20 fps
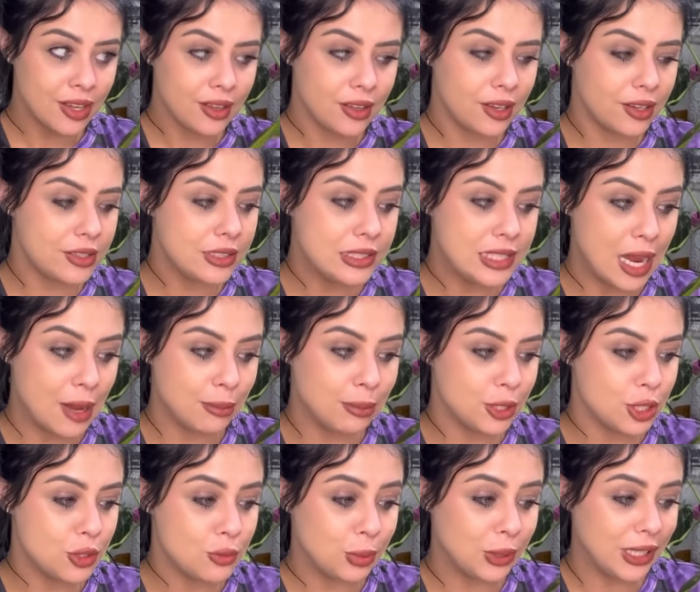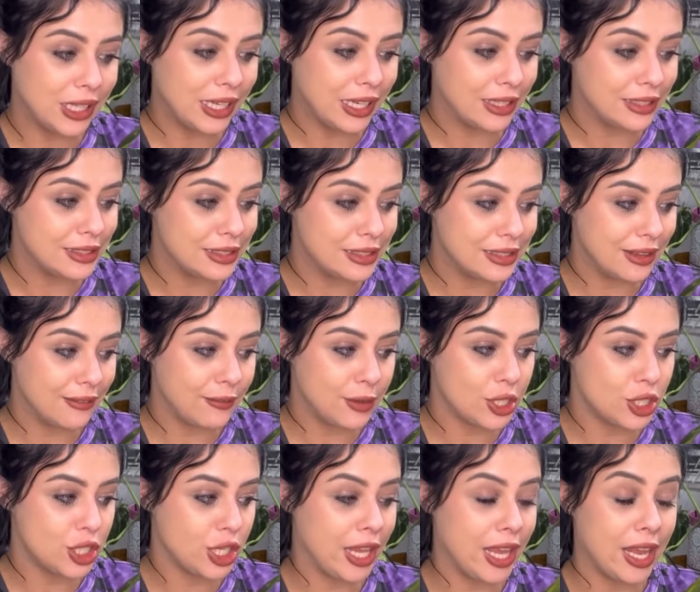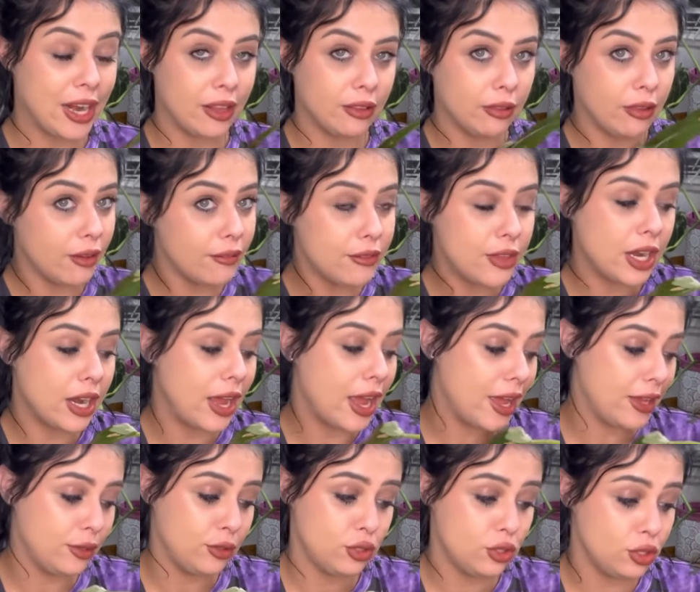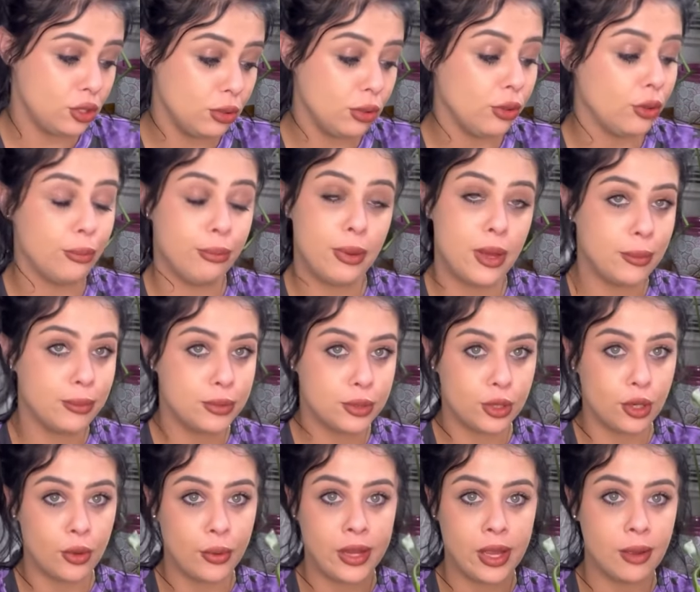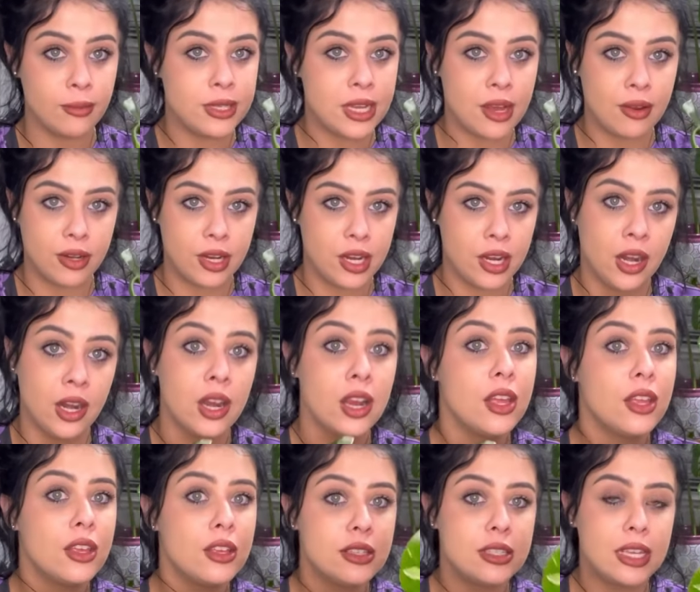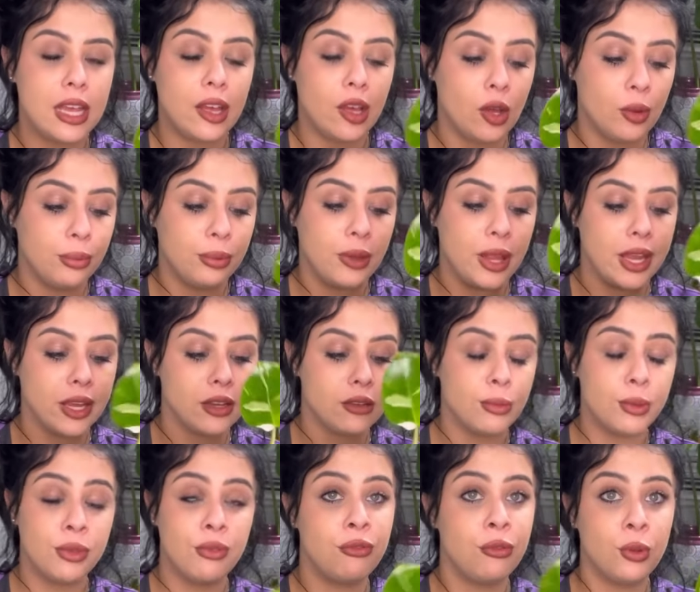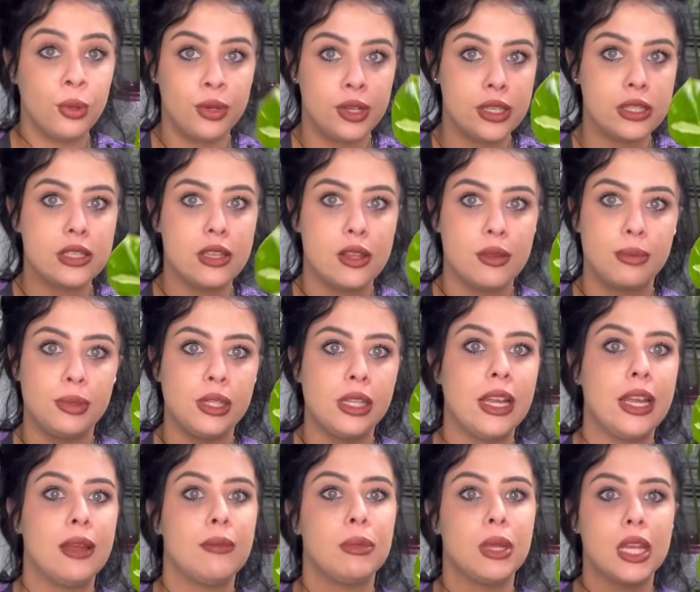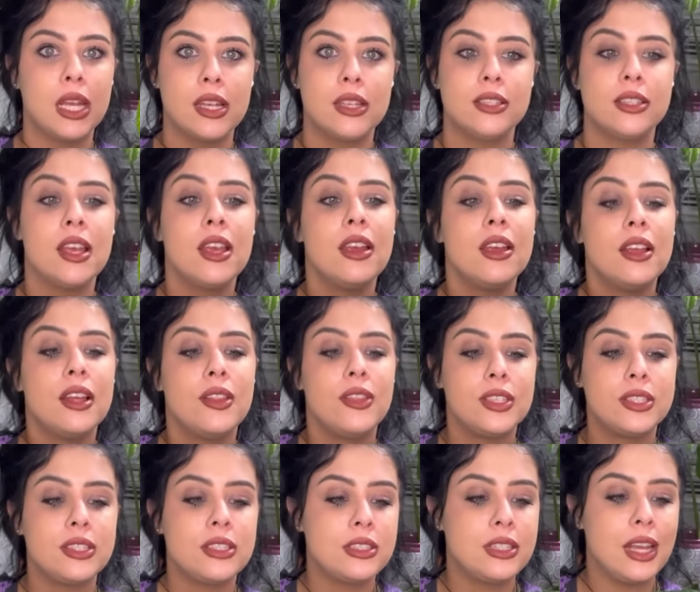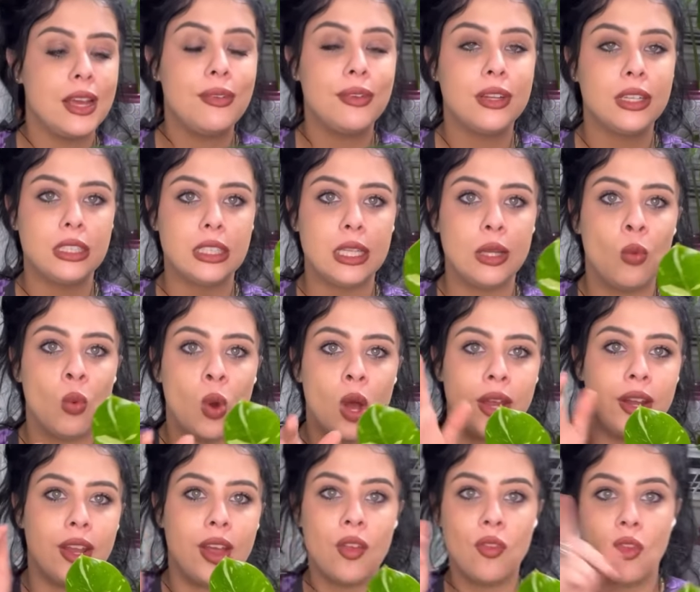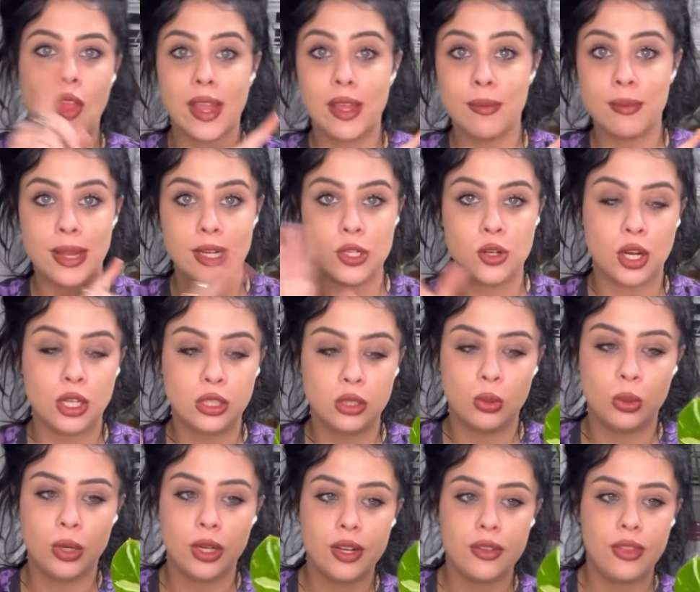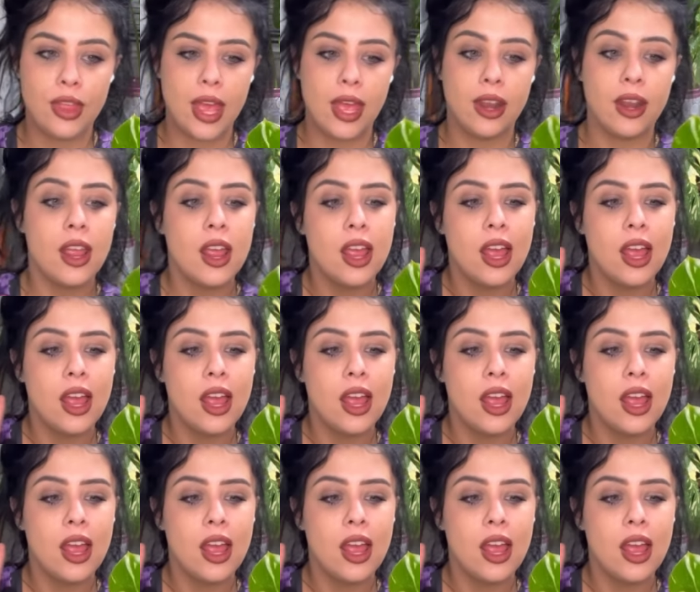an established plant eventually. And I love that it has two little pups growing up down here to help like with fullness of the plant, because this is definitely one, unlike my Dark Lord, that